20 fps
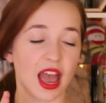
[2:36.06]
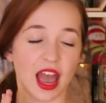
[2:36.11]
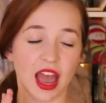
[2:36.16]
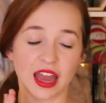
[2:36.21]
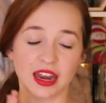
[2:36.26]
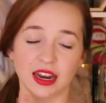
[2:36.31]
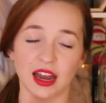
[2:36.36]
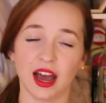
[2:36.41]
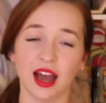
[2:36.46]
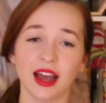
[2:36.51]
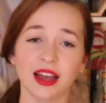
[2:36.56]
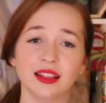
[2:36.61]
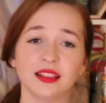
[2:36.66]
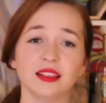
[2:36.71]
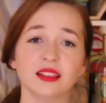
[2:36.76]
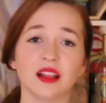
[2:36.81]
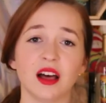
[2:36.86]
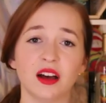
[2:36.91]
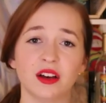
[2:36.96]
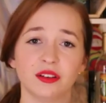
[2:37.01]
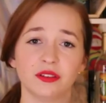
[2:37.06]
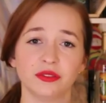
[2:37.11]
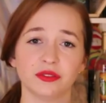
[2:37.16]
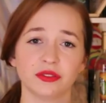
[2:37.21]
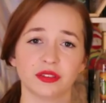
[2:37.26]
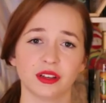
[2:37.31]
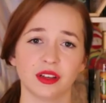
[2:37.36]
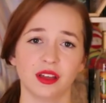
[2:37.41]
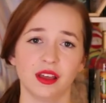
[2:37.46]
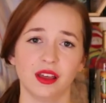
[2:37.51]
and I
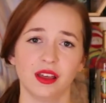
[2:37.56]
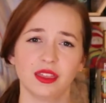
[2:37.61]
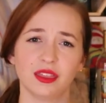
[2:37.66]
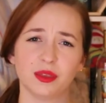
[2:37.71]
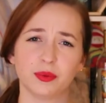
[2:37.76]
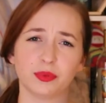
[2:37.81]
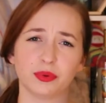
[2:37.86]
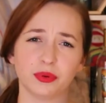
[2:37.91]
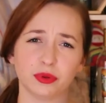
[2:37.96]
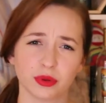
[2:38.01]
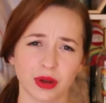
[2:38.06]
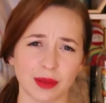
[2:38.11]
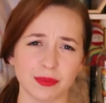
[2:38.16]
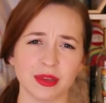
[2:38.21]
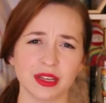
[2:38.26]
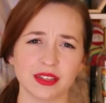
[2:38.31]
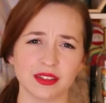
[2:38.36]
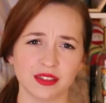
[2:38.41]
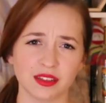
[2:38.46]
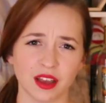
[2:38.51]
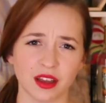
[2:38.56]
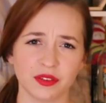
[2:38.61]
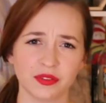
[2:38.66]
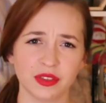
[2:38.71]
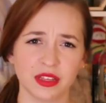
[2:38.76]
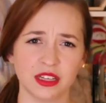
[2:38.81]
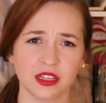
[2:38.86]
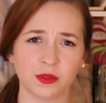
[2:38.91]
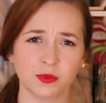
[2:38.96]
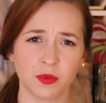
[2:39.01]
love the premise of
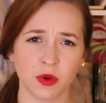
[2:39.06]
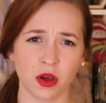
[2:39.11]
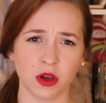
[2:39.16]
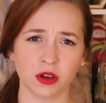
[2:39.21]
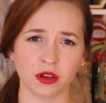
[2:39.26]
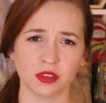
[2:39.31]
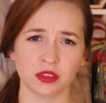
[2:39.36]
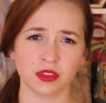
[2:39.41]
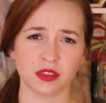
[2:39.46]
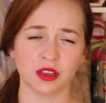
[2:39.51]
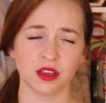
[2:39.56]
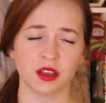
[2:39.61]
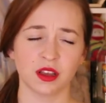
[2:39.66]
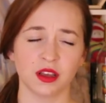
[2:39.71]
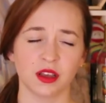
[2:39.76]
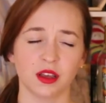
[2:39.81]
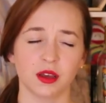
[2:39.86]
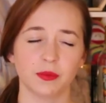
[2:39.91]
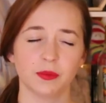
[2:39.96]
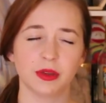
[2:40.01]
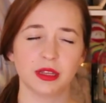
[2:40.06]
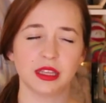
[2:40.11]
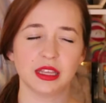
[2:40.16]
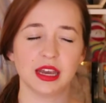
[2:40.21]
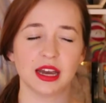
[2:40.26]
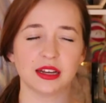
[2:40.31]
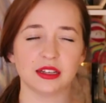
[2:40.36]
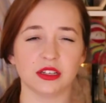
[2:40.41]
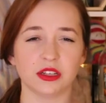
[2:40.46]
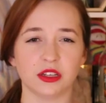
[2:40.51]
these books, but the
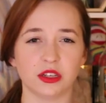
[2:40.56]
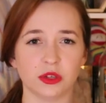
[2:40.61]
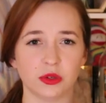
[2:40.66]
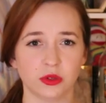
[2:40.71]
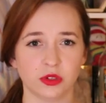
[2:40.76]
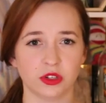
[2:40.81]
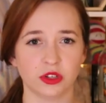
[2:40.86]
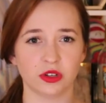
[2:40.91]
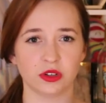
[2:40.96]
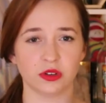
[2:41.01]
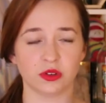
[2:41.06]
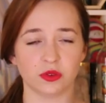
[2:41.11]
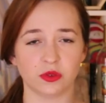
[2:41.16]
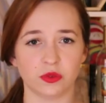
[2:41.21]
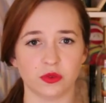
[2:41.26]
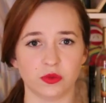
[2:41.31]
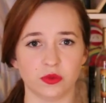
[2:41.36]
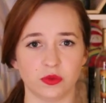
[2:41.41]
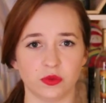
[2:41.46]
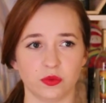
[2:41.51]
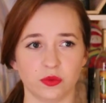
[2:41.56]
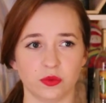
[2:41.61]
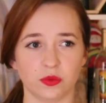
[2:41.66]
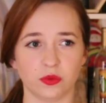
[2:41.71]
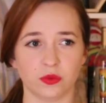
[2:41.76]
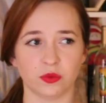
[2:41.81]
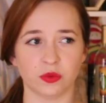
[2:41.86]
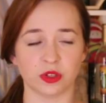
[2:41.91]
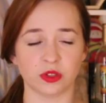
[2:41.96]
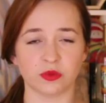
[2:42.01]
execution
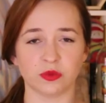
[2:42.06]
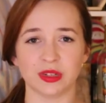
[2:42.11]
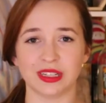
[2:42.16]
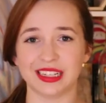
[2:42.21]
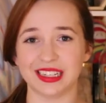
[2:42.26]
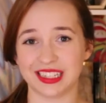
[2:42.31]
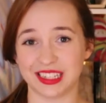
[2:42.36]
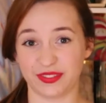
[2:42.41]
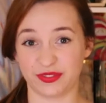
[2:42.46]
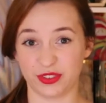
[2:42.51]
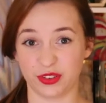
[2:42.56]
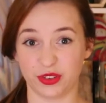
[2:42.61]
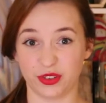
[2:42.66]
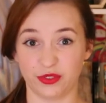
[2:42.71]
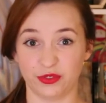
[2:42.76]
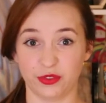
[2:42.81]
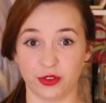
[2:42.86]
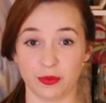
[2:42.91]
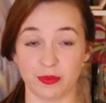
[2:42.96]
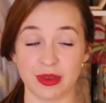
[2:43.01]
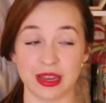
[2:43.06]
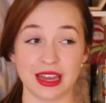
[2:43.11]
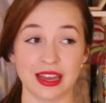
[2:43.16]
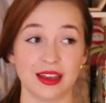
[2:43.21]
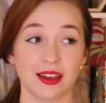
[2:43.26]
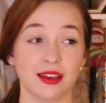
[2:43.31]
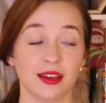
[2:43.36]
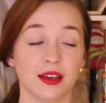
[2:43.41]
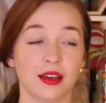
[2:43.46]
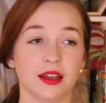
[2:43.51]
was really difficult for
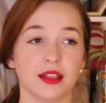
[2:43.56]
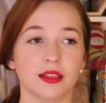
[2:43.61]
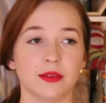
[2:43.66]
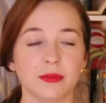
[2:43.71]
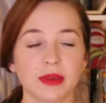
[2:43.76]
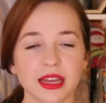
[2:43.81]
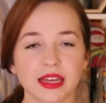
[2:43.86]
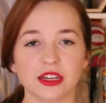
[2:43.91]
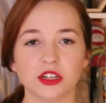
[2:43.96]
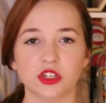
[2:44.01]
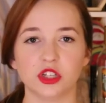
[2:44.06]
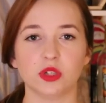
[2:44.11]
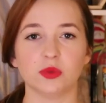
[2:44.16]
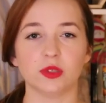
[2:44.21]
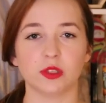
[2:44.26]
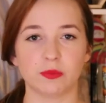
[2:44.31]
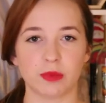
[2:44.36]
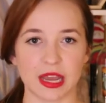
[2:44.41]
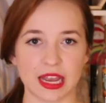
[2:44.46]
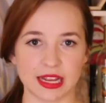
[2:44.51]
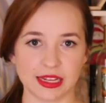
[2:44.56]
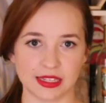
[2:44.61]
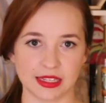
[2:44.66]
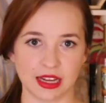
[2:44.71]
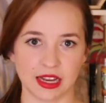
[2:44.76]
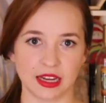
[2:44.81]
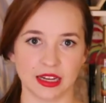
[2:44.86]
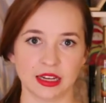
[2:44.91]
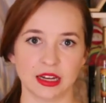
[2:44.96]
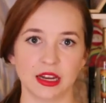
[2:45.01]
me. The main issue was
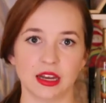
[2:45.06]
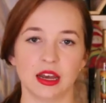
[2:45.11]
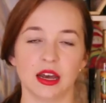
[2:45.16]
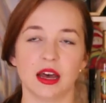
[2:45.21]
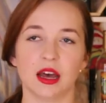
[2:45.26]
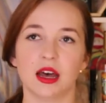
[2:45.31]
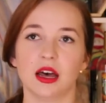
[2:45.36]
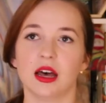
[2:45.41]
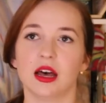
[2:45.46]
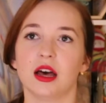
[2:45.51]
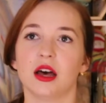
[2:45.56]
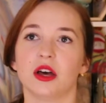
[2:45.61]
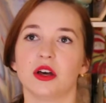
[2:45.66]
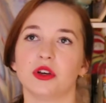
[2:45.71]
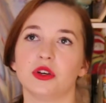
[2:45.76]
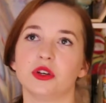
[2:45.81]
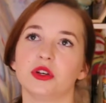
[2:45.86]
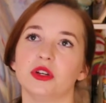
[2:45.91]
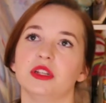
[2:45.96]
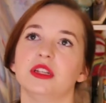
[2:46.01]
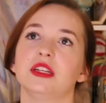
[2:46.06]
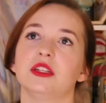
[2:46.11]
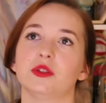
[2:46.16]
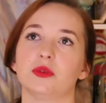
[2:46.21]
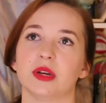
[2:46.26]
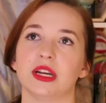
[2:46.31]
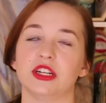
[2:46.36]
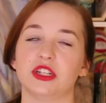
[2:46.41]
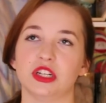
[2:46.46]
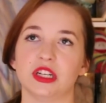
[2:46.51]
pacing. Goodness
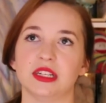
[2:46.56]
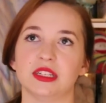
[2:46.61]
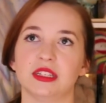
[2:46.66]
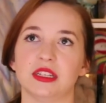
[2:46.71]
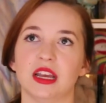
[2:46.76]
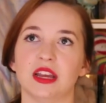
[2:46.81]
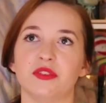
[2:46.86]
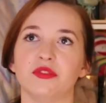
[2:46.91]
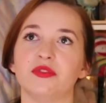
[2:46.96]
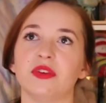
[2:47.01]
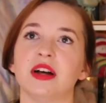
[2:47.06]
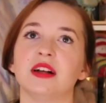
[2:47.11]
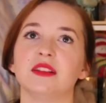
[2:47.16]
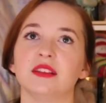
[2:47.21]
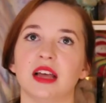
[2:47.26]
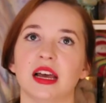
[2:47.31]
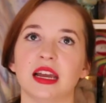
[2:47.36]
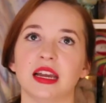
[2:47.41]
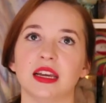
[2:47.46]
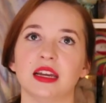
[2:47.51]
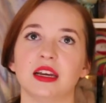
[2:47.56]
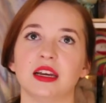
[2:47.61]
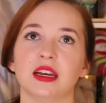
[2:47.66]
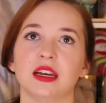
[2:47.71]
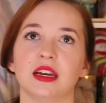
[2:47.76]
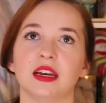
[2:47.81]
gracious, it felt like